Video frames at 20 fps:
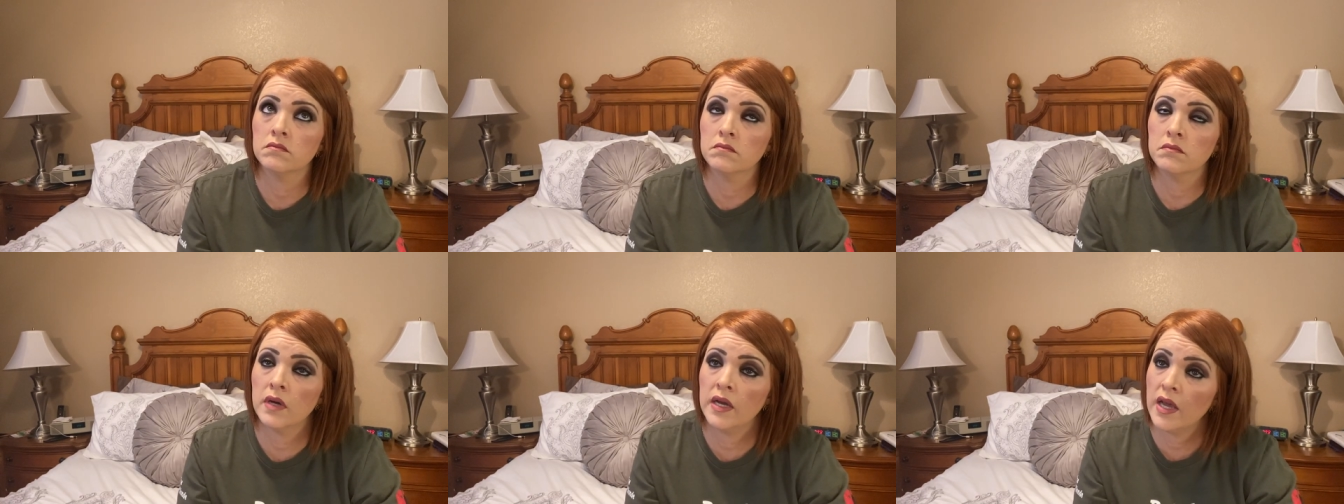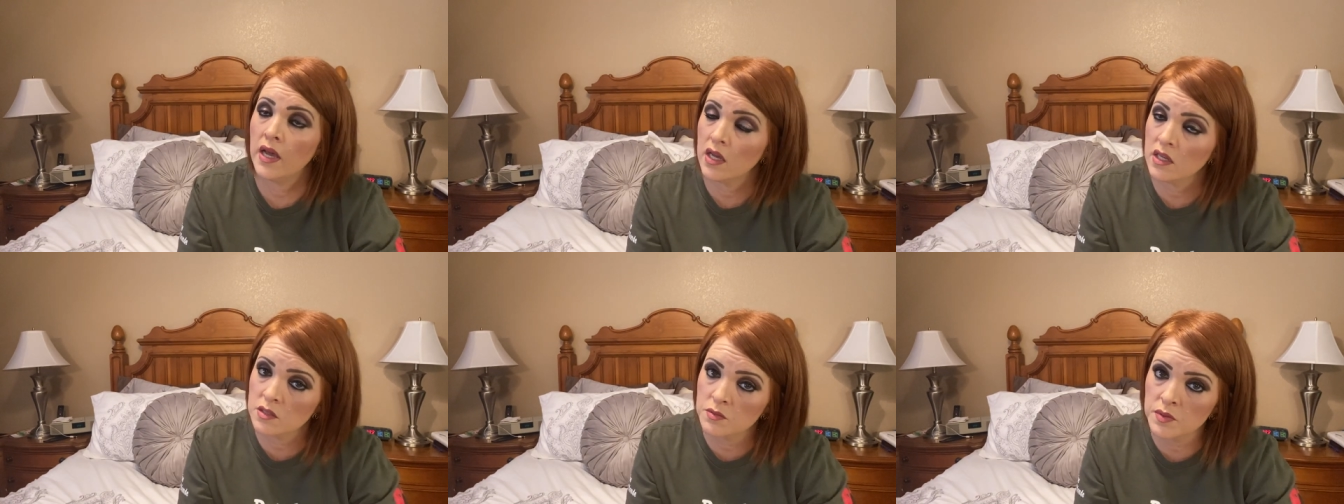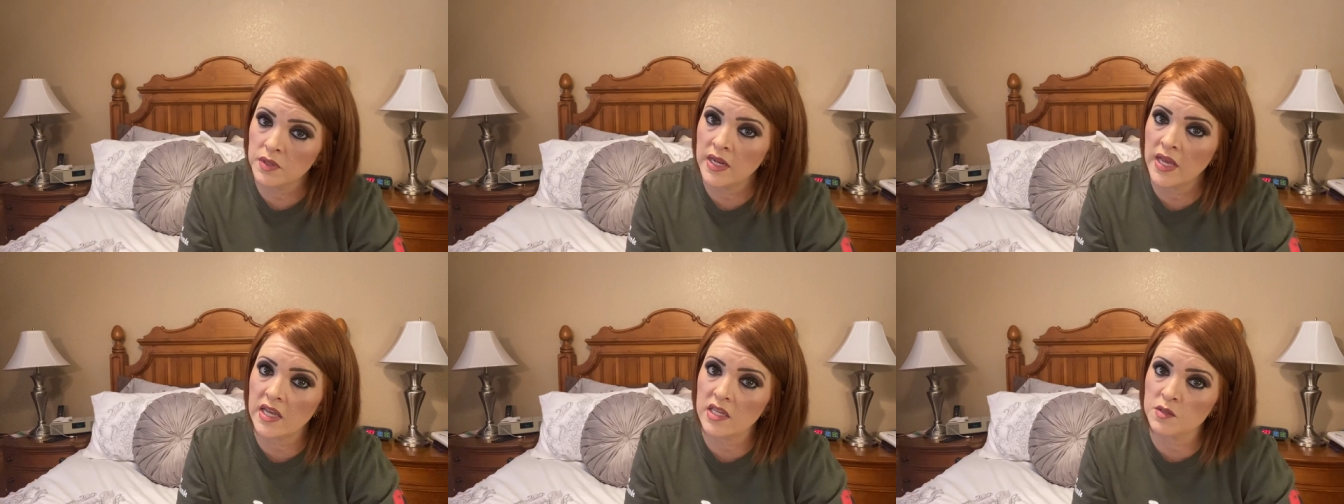My
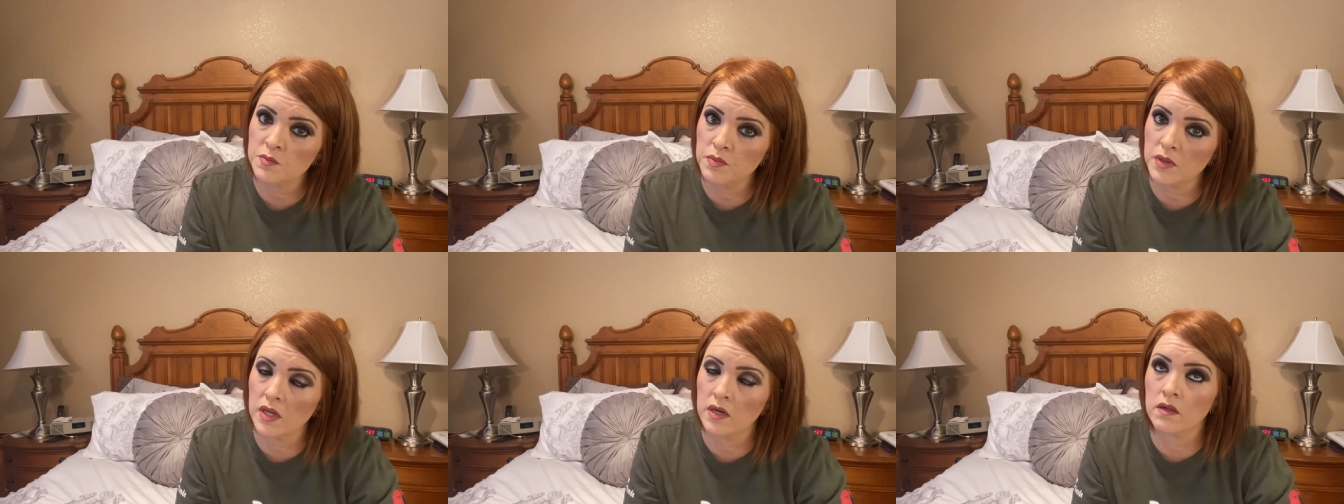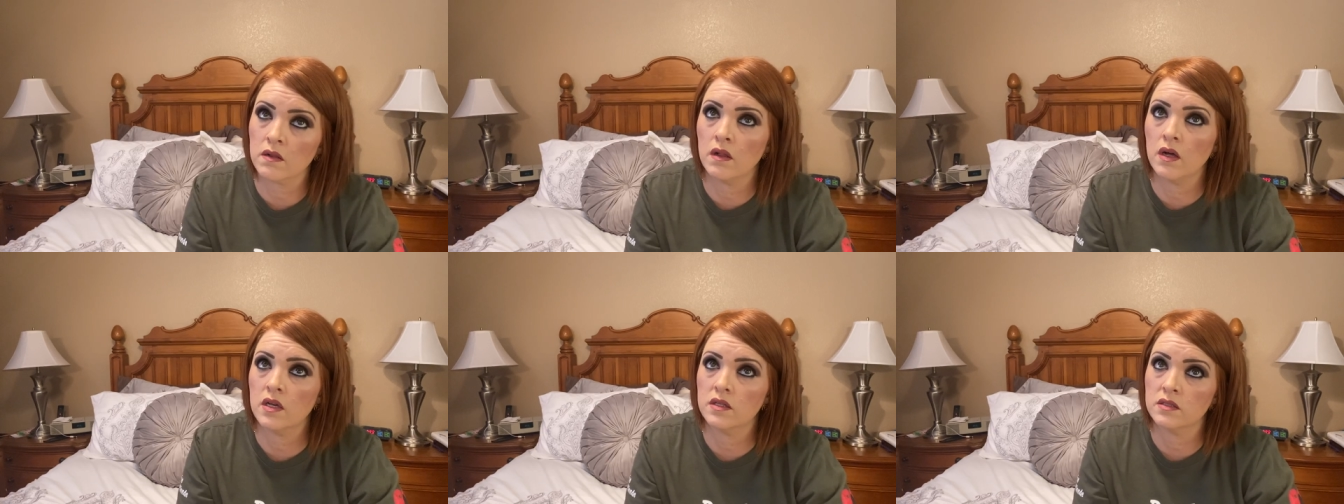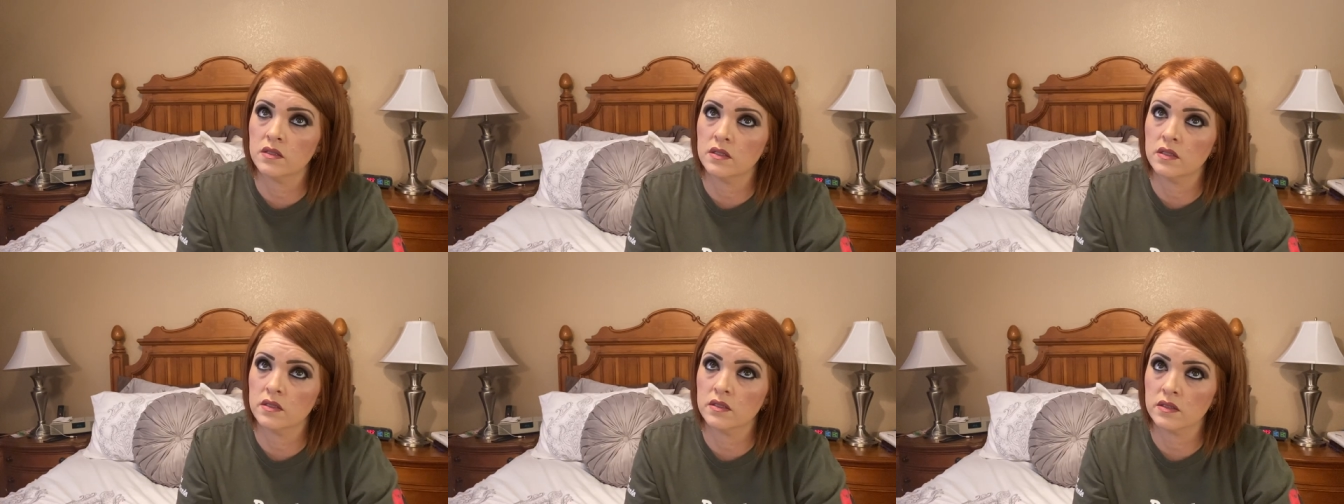husband has blood
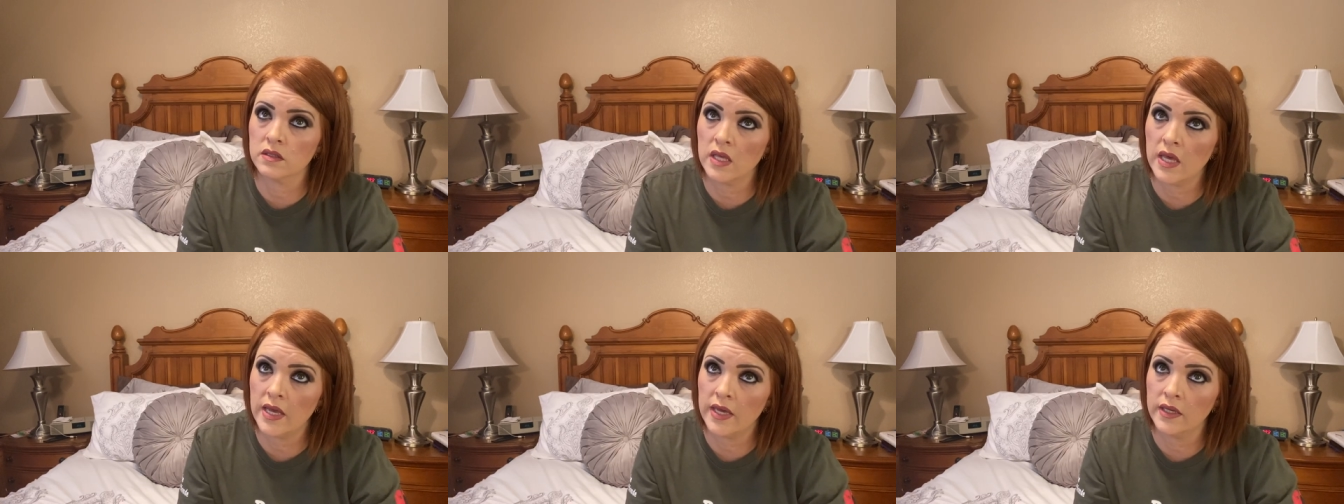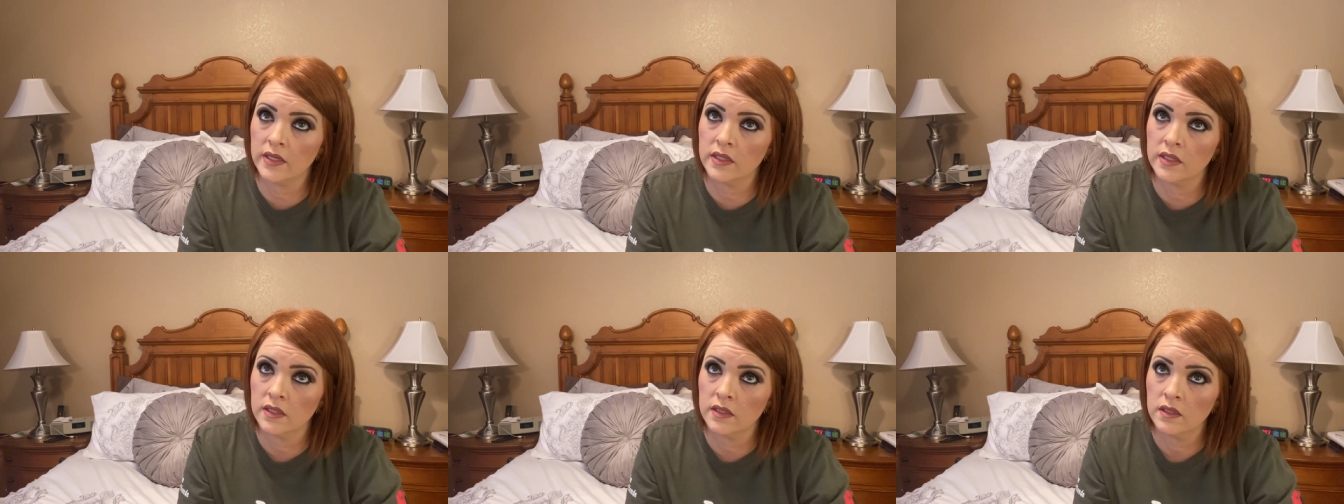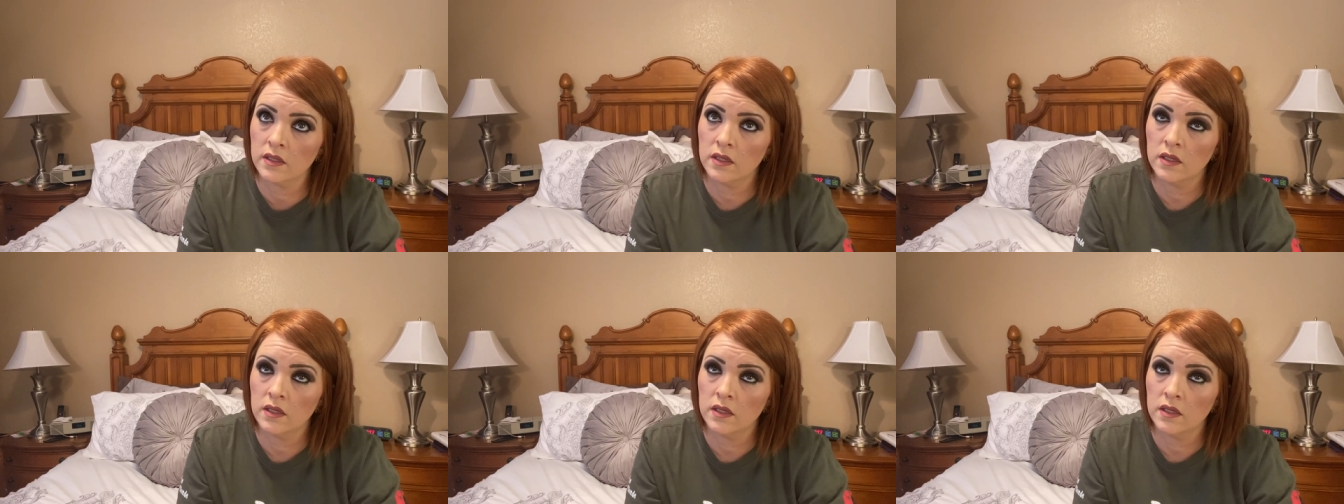clots in his leg.